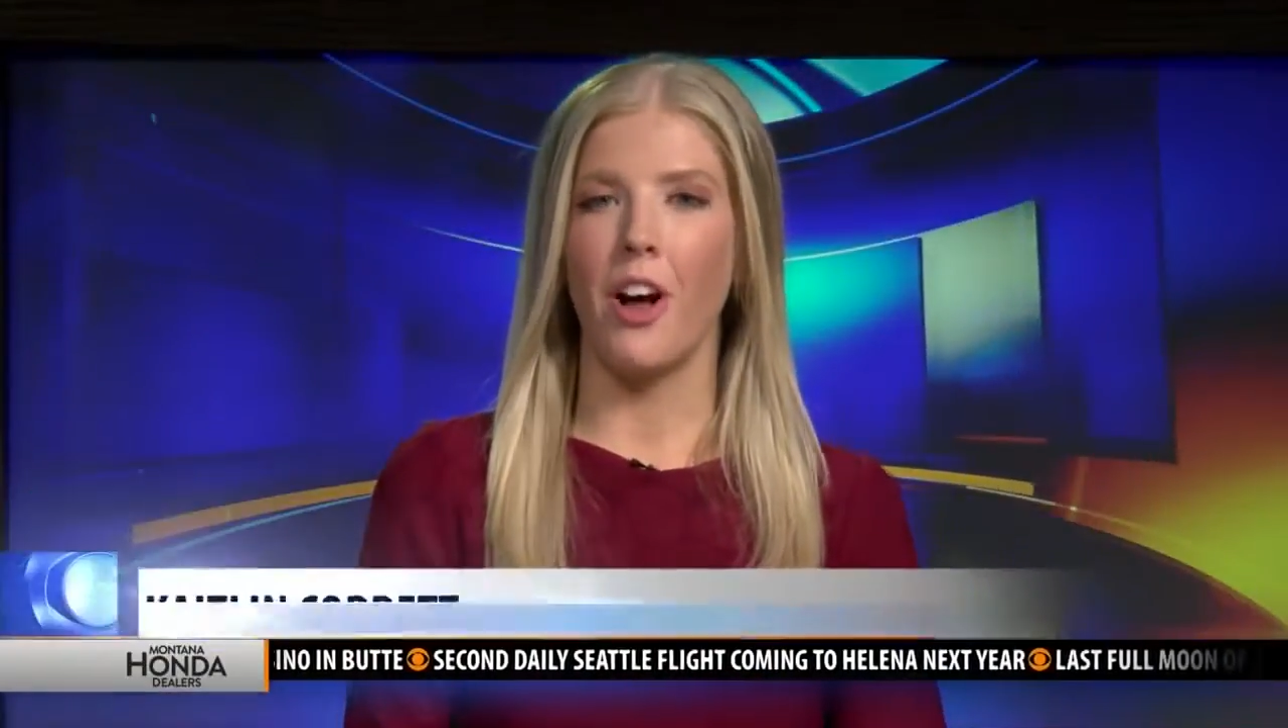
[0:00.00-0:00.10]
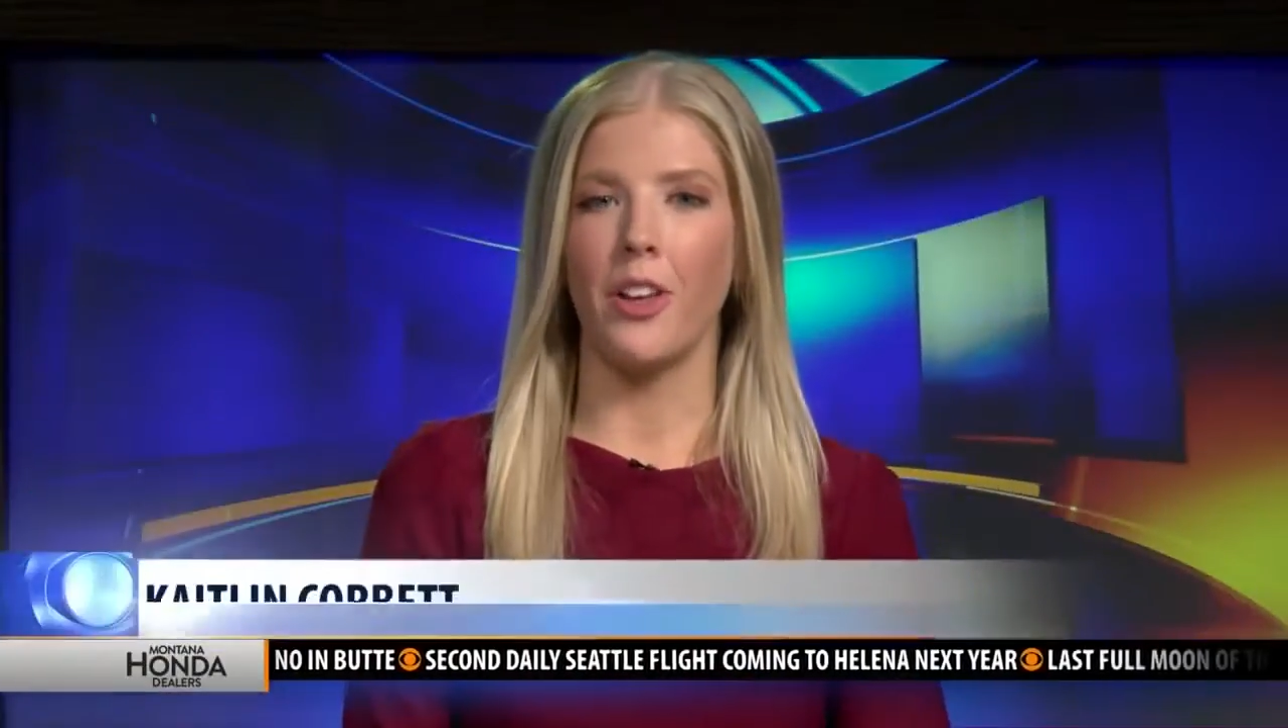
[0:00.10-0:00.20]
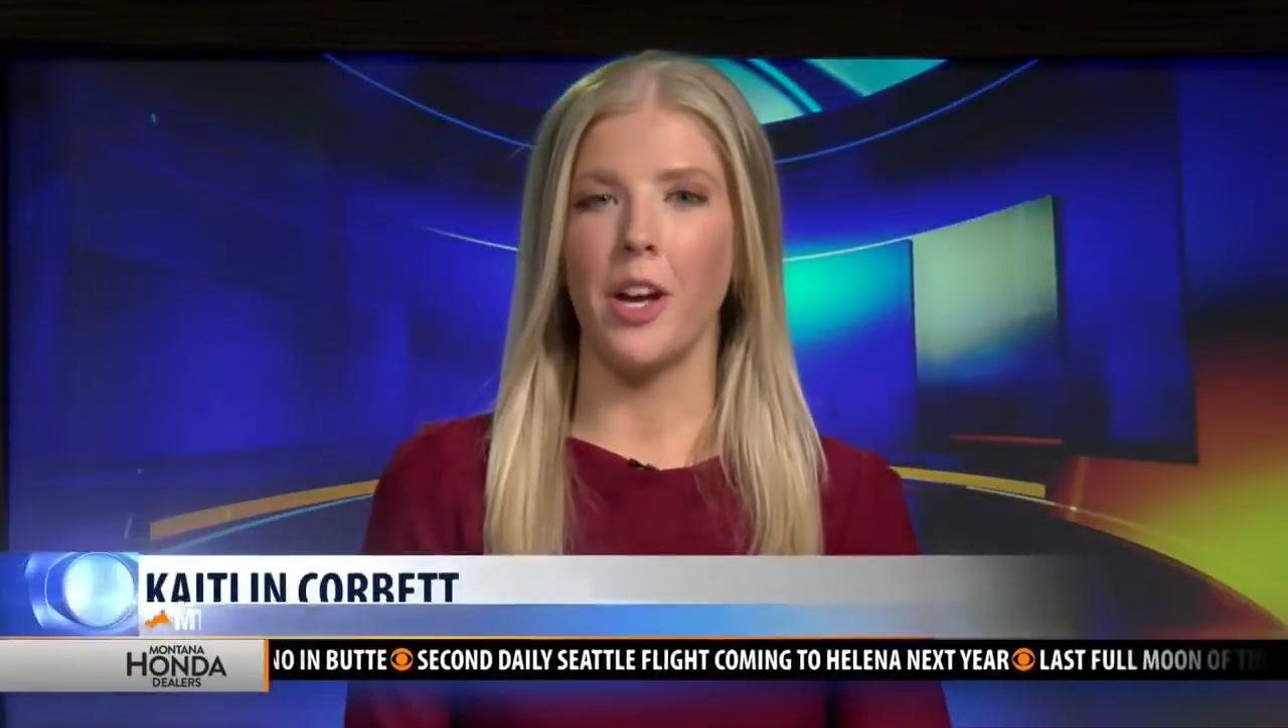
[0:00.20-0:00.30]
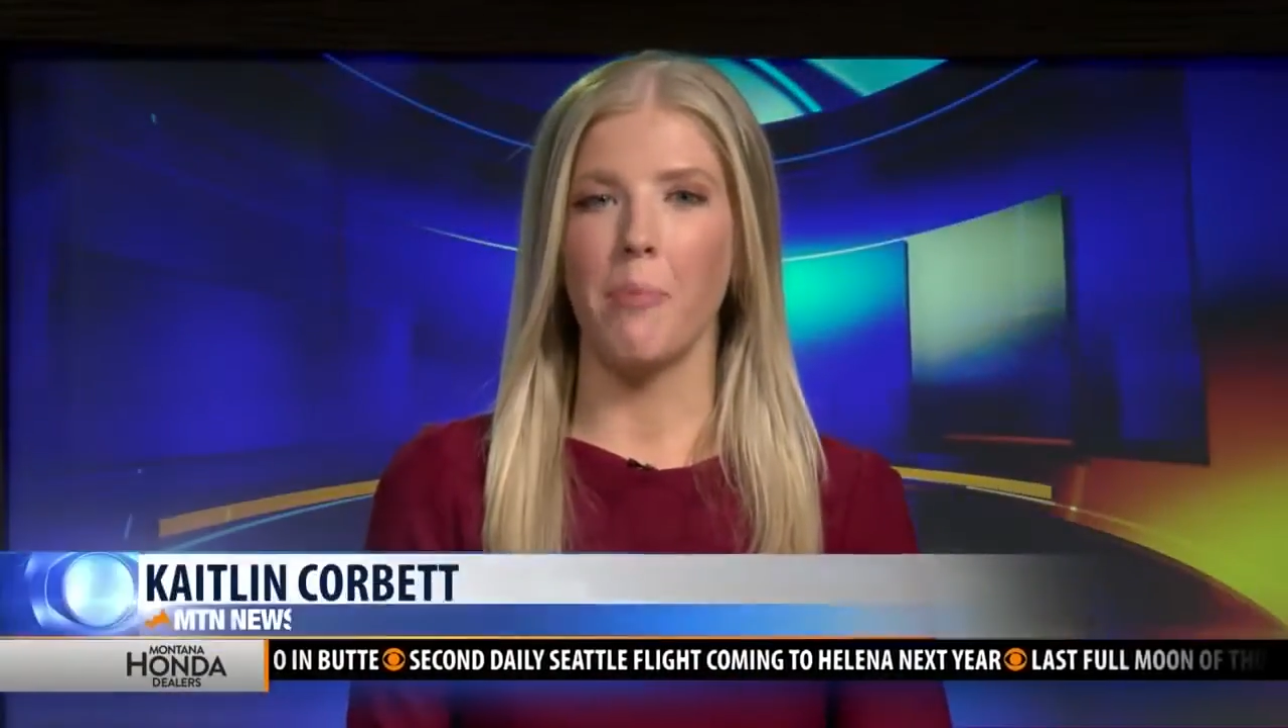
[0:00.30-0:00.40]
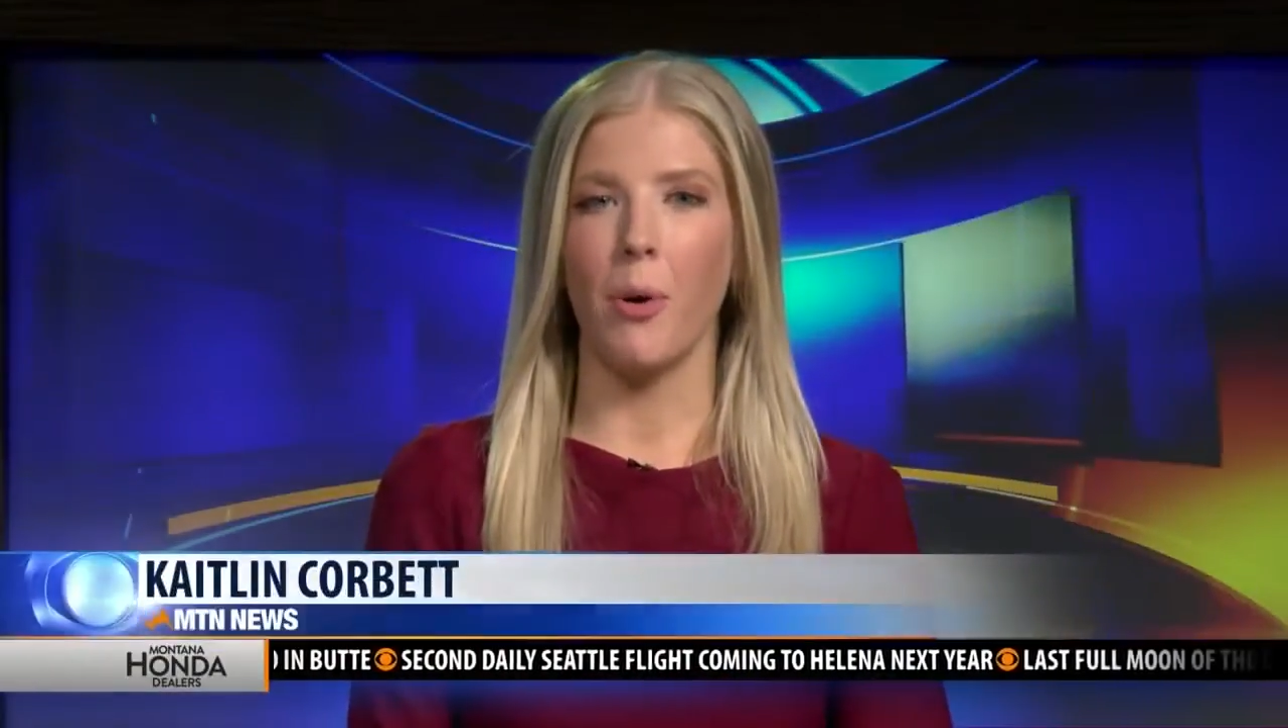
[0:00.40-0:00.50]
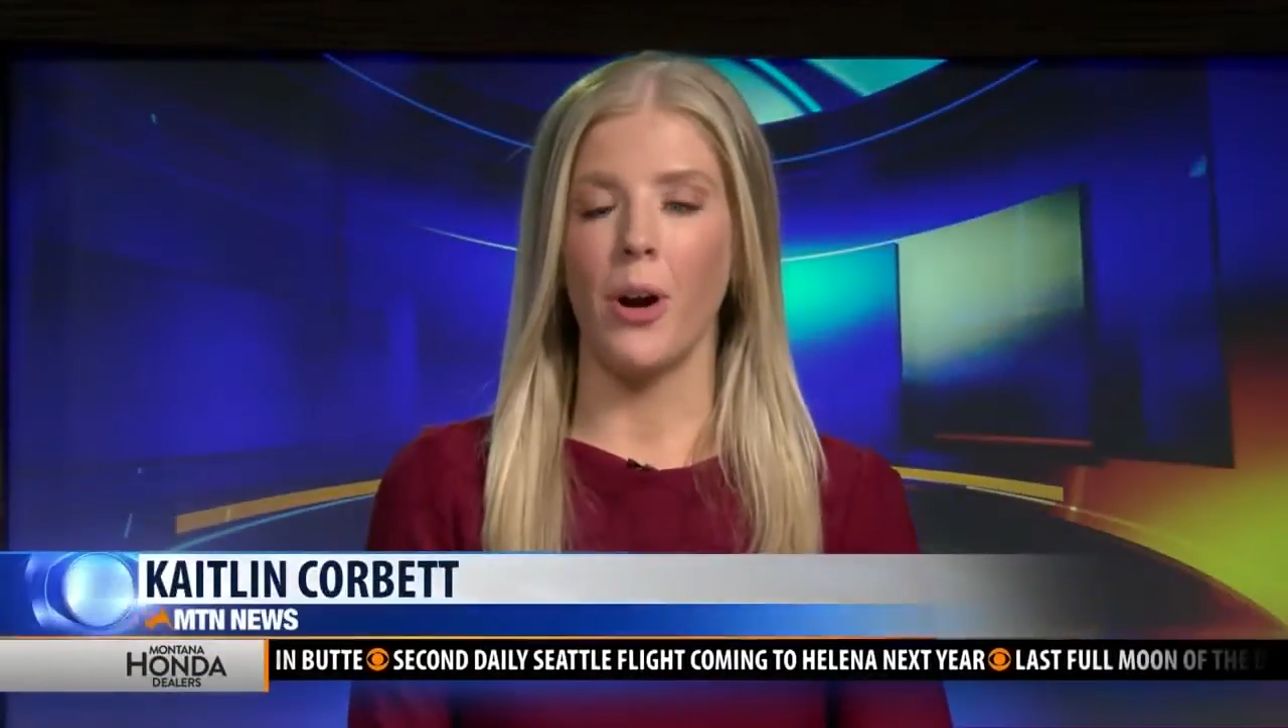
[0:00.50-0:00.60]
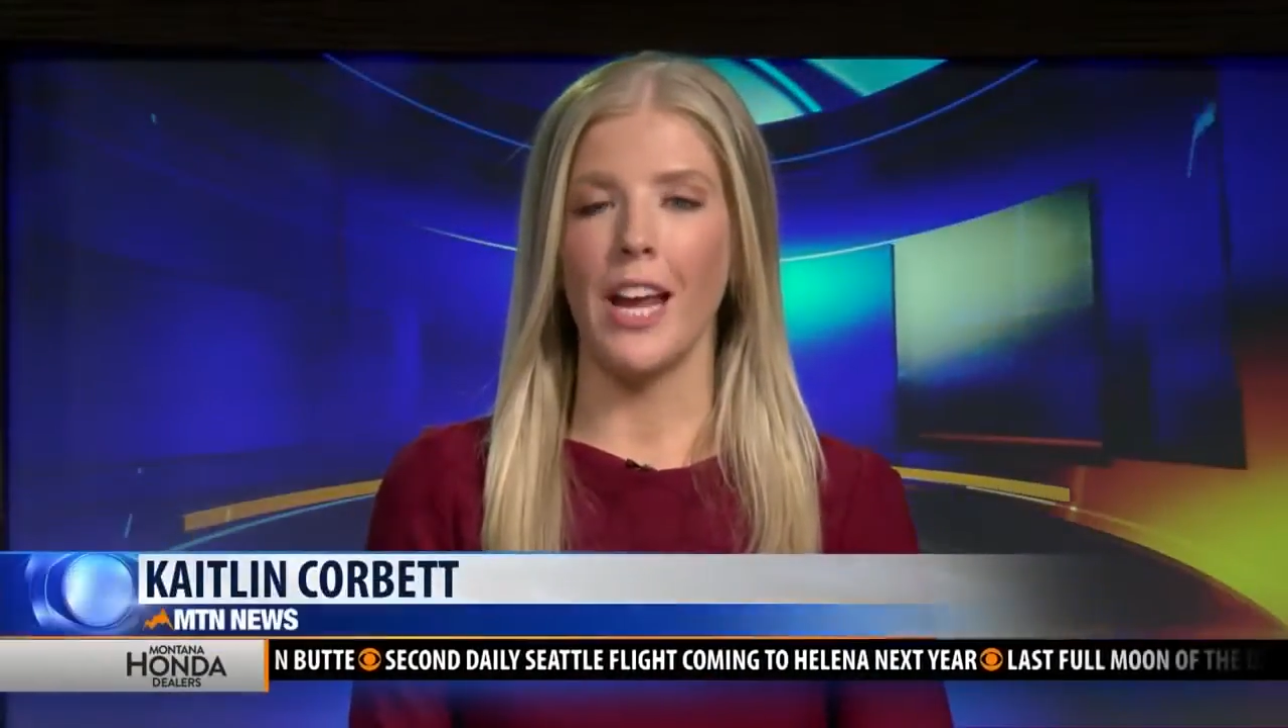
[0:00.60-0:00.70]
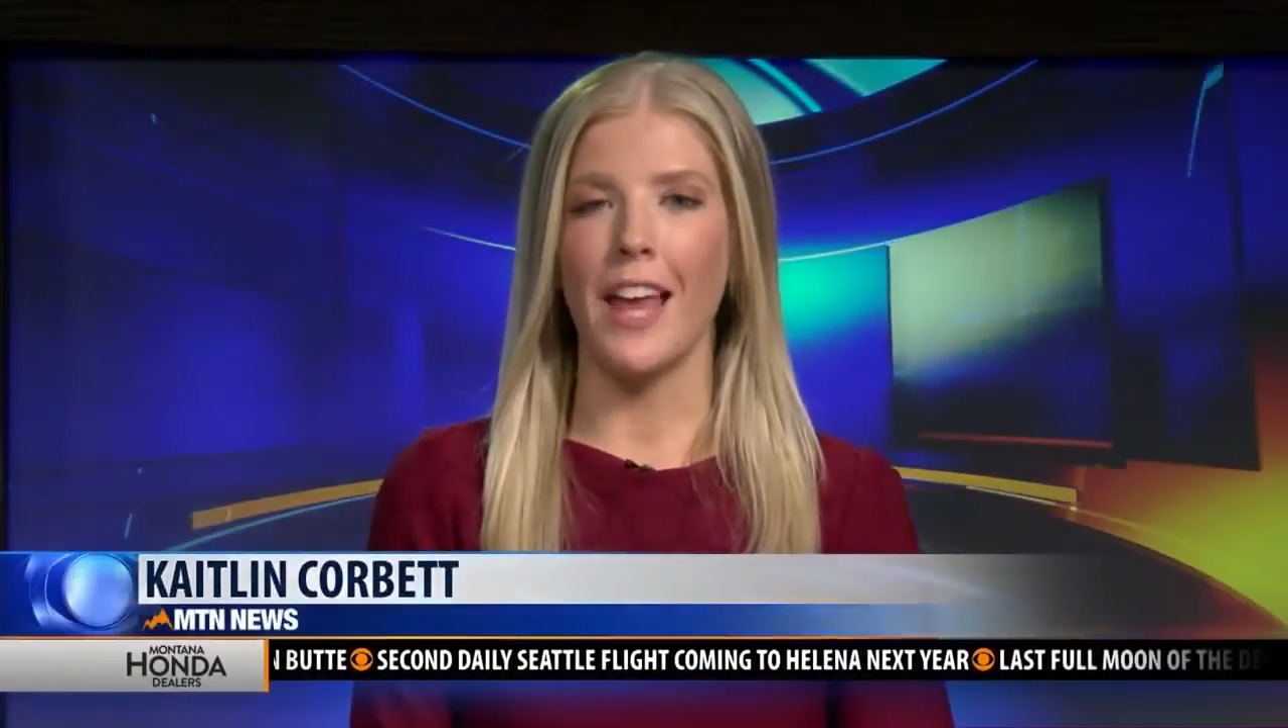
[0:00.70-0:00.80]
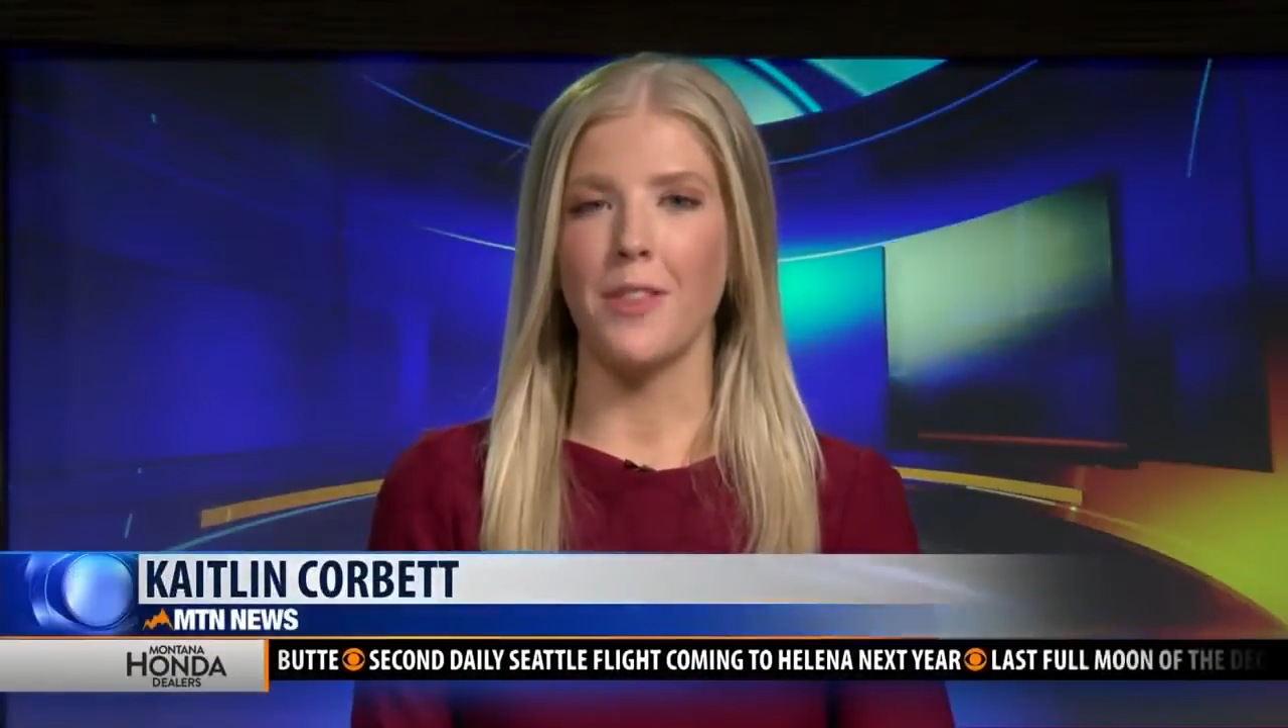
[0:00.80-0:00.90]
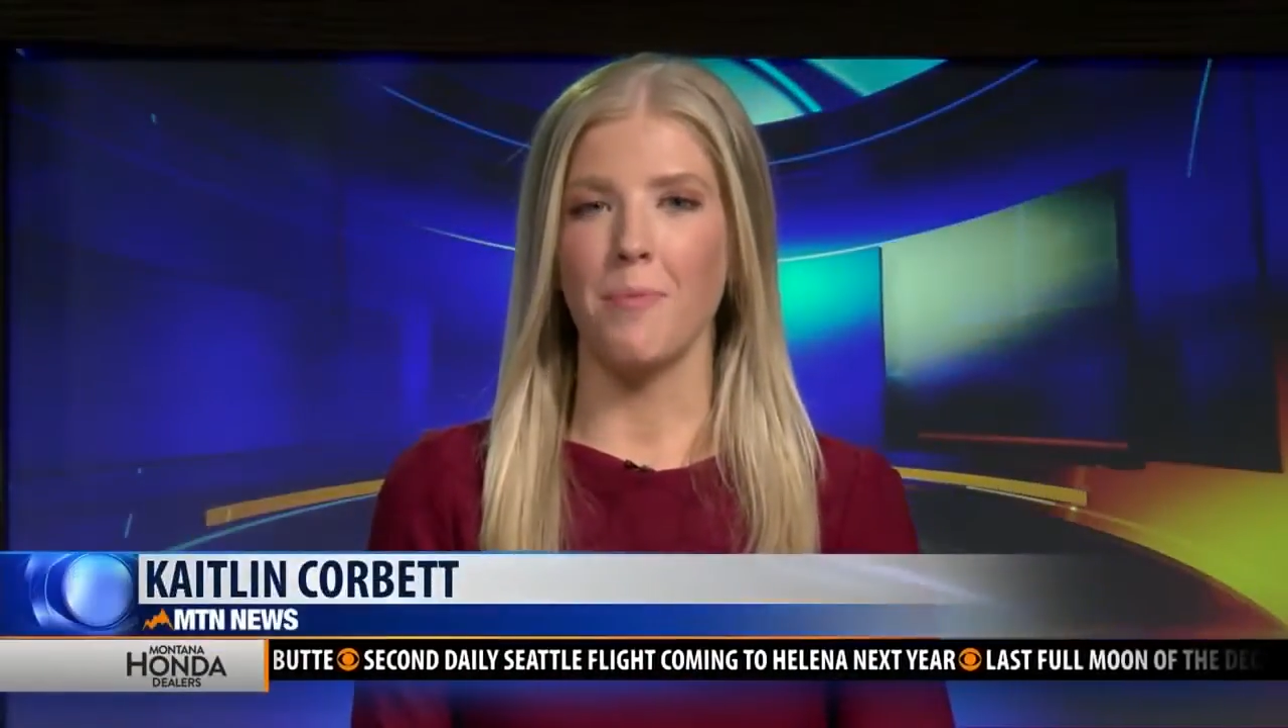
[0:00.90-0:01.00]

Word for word: holiday party at the